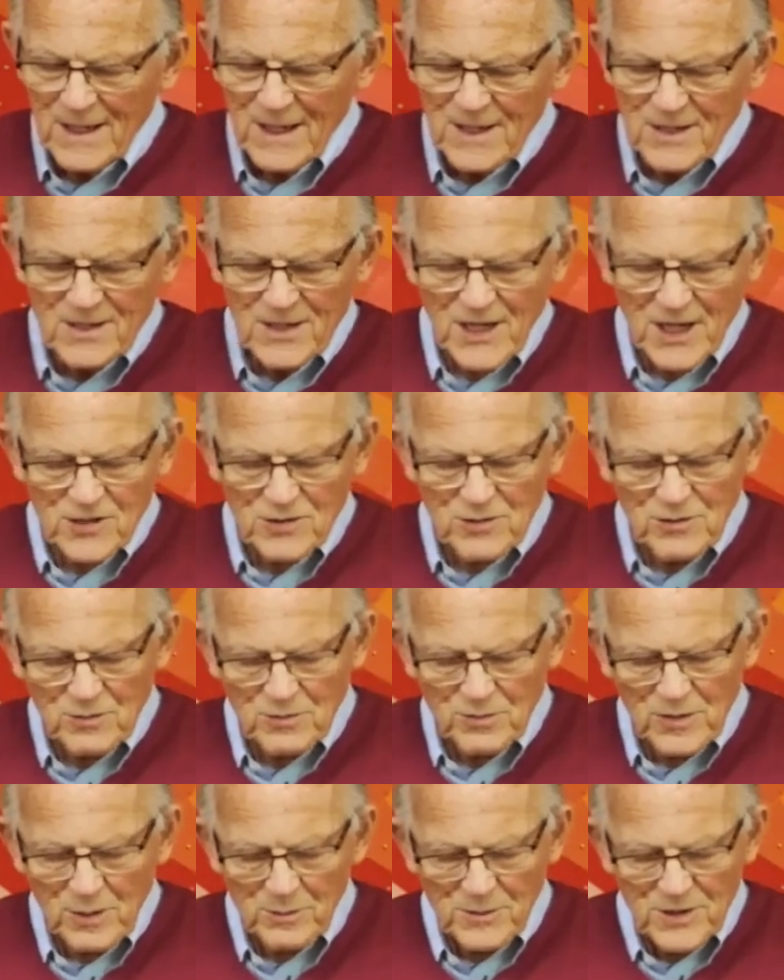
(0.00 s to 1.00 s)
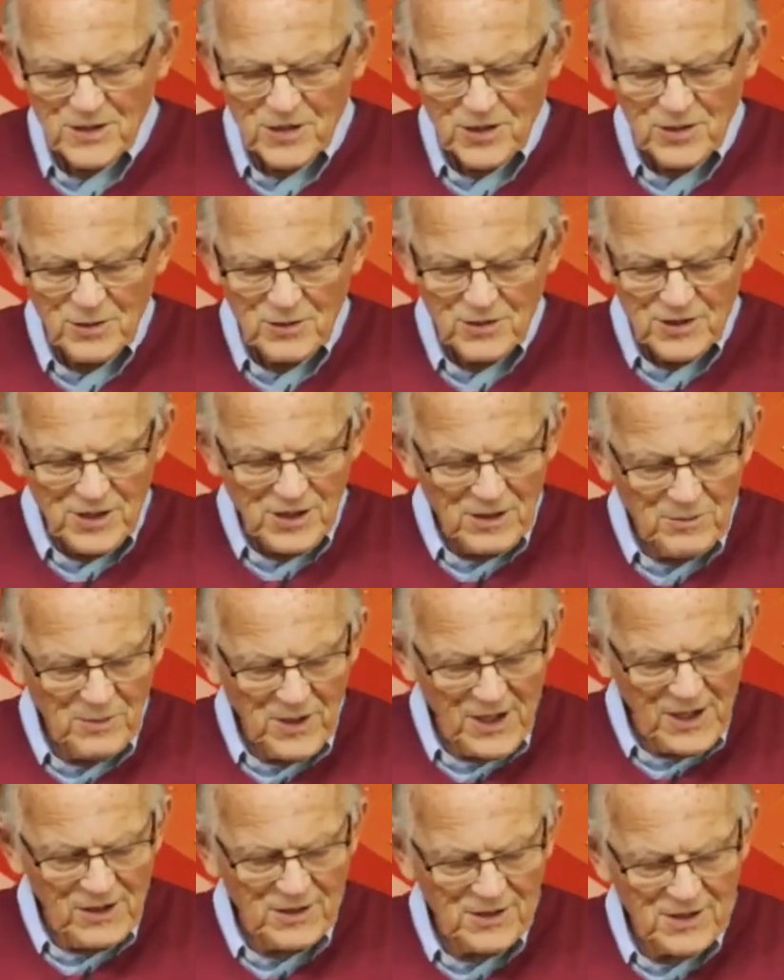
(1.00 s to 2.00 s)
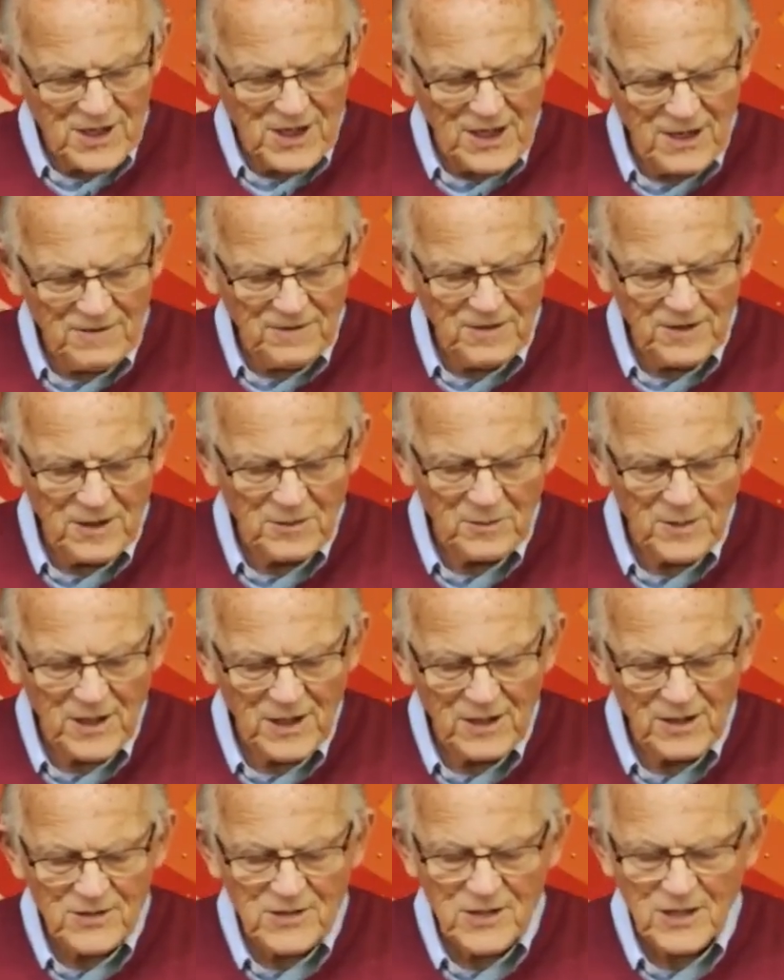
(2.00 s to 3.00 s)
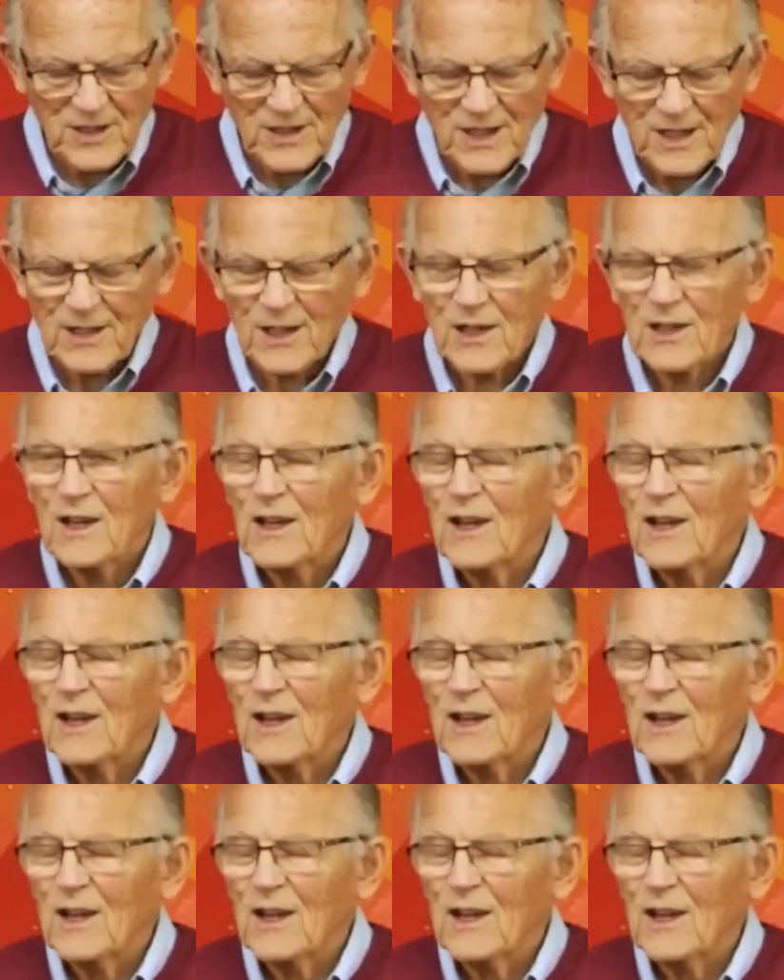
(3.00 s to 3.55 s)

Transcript: Sexual promiscuity in males and females alike